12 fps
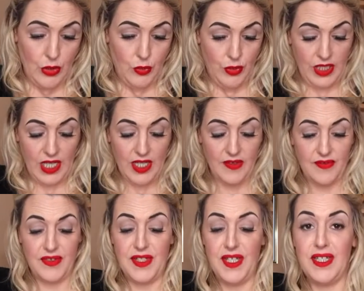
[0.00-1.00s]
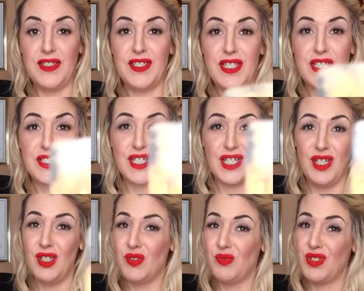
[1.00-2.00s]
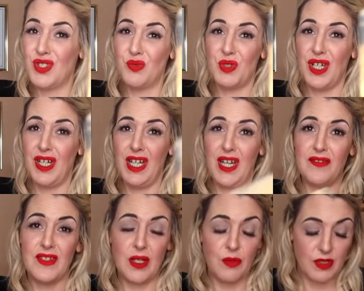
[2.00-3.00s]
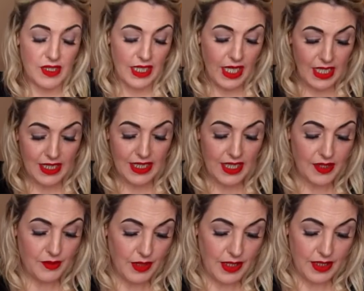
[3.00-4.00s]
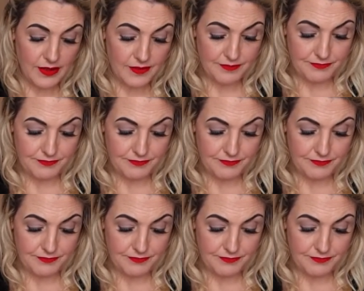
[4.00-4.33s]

We have the Death card, which we kind of have that with Callie anyway.